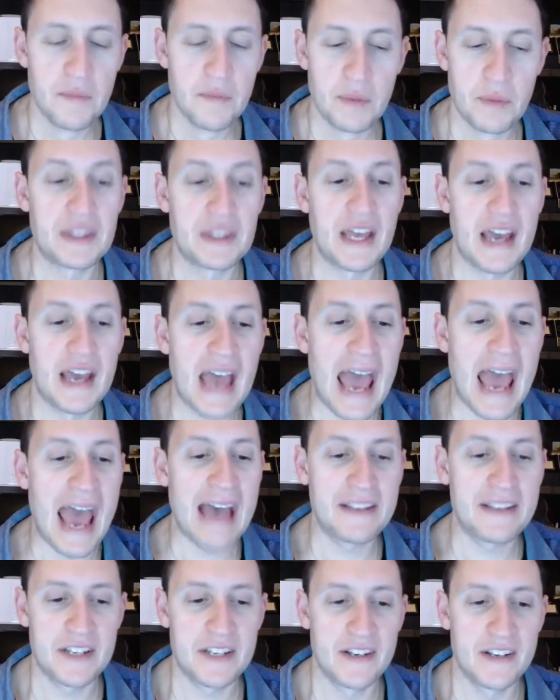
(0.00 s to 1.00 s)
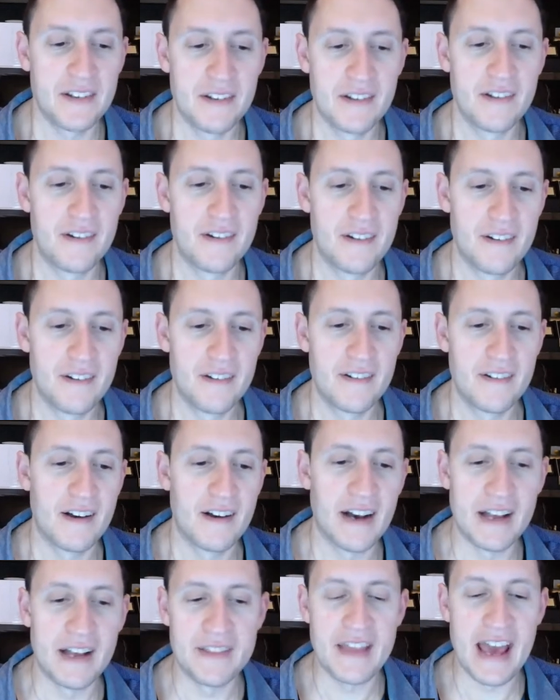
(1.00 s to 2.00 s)
Put the hat
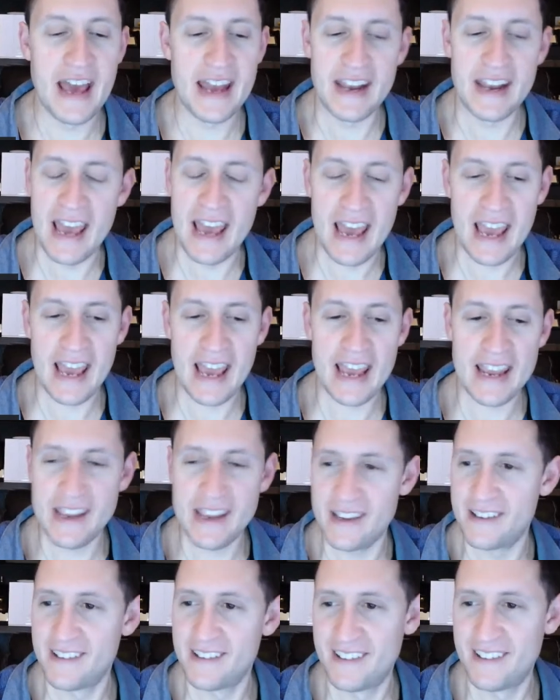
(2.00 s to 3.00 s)
on that A.